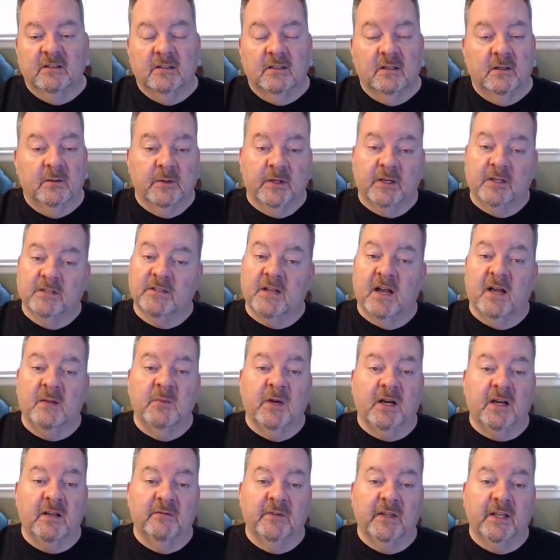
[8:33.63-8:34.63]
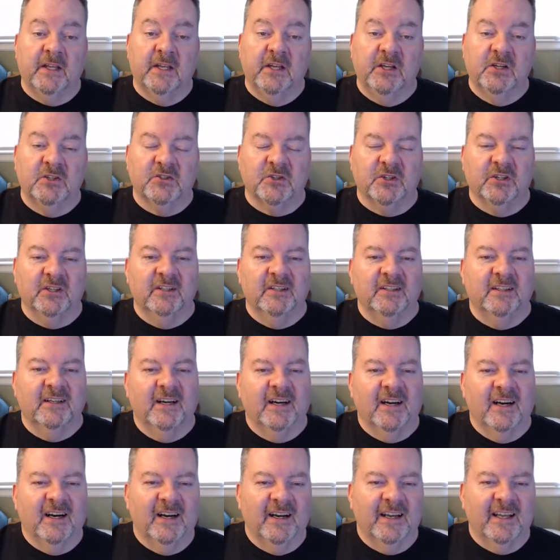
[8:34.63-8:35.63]
because I'm on vacation,
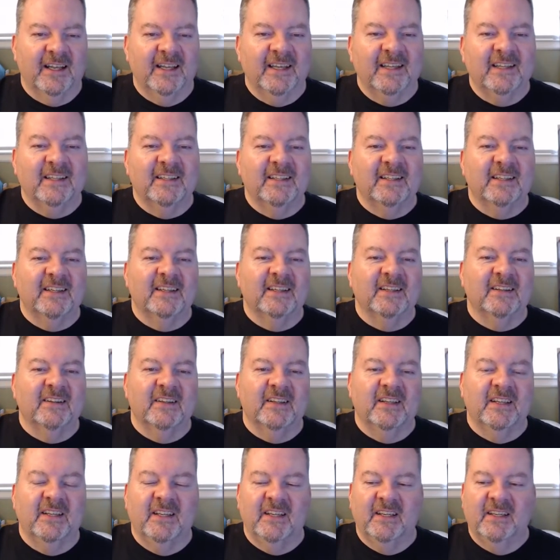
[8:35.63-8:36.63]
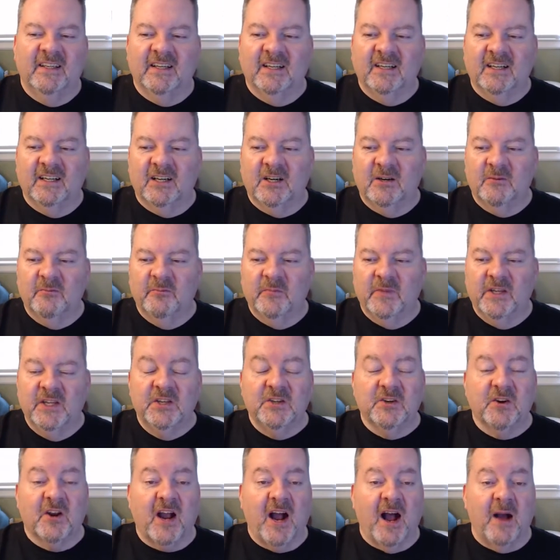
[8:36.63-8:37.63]
in the,
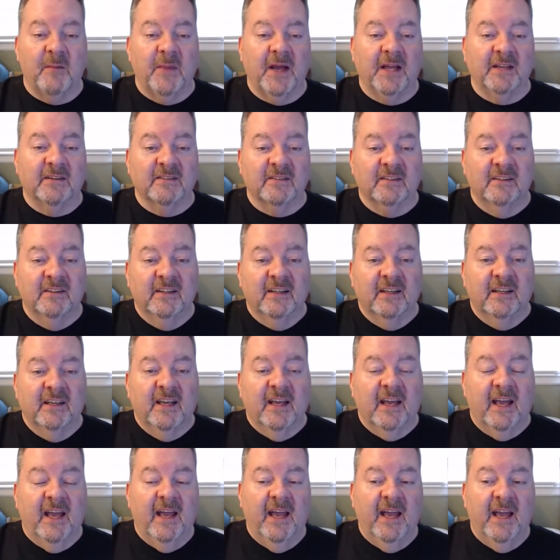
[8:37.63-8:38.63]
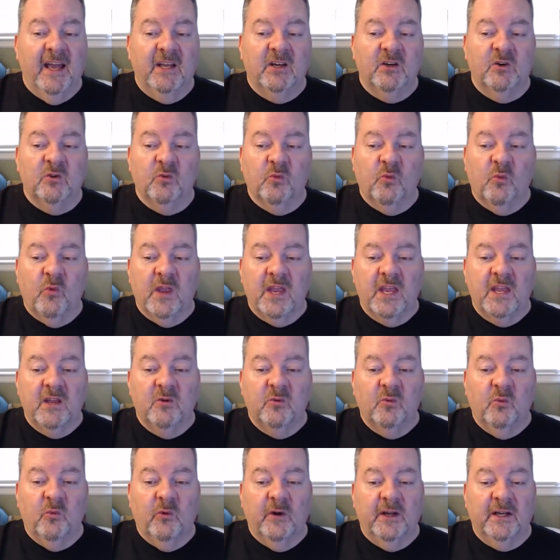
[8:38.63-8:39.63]
in your comment. And we
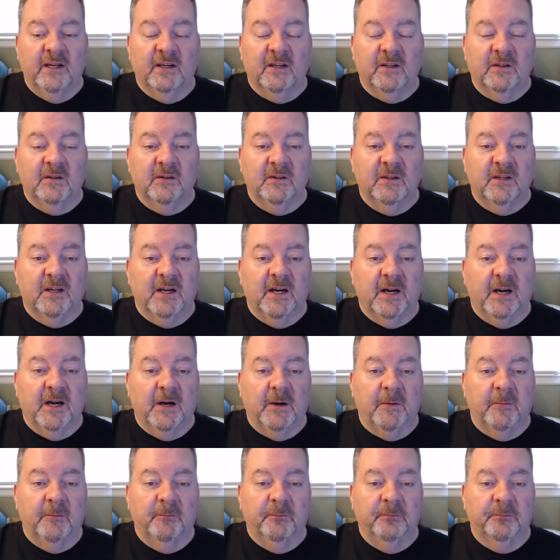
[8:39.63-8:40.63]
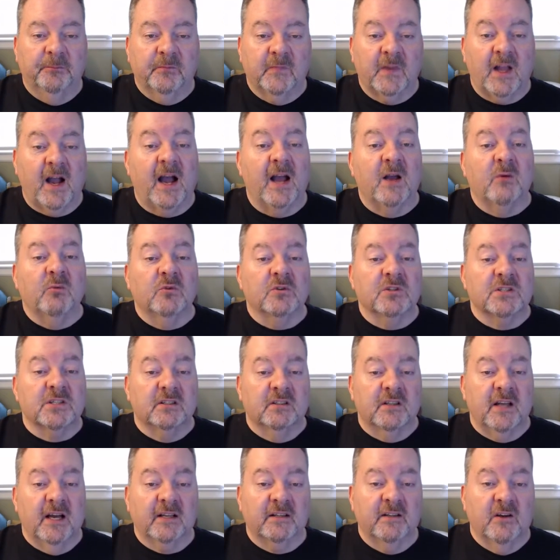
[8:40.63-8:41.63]
will, I will
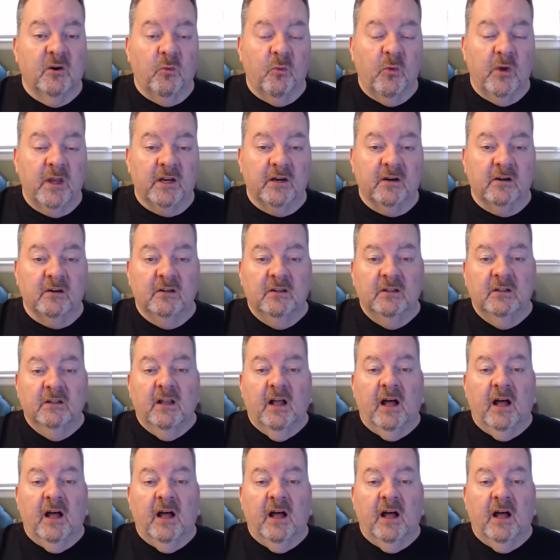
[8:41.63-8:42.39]
select a winner.